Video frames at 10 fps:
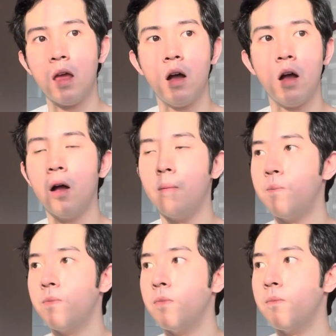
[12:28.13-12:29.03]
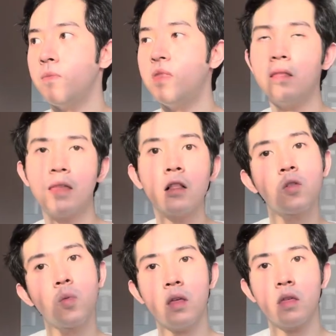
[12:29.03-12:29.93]

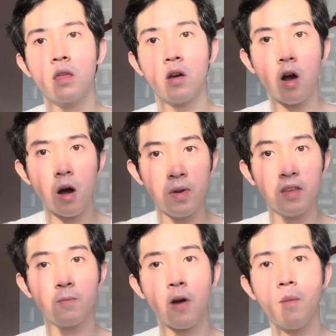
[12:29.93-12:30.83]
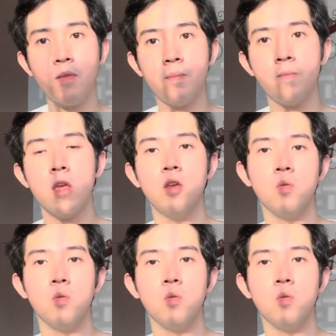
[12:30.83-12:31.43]
dealt with the communist problem.